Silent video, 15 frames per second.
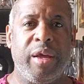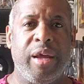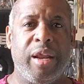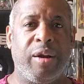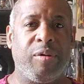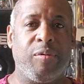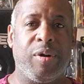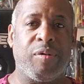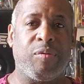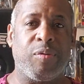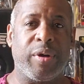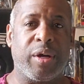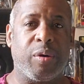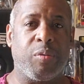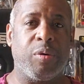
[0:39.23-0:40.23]
Had a rough
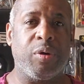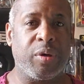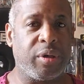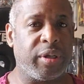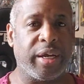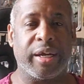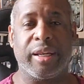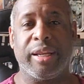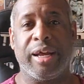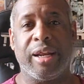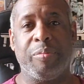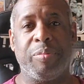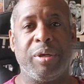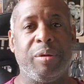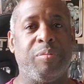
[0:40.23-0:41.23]
week at work, like a
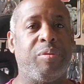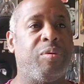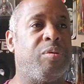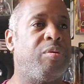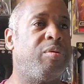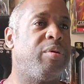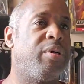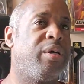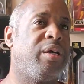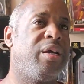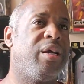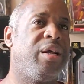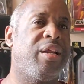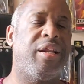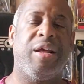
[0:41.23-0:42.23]
lot of people.
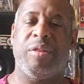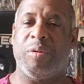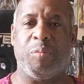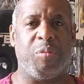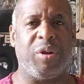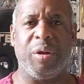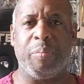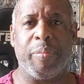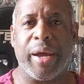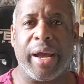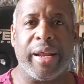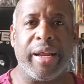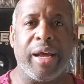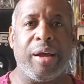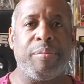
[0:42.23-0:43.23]
Nothing really
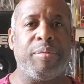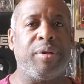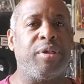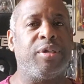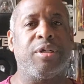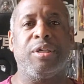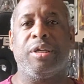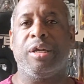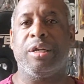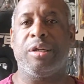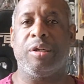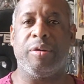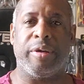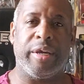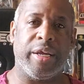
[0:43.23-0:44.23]
bad happened, just that
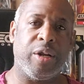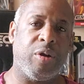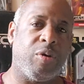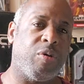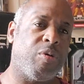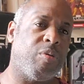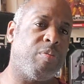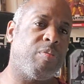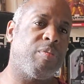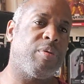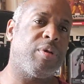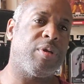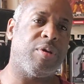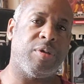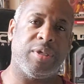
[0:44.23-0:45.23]
you get home,
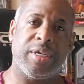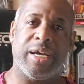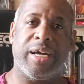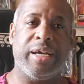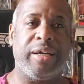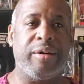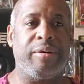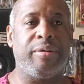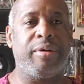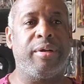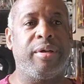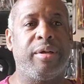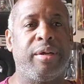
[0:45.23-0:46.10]
you're tired.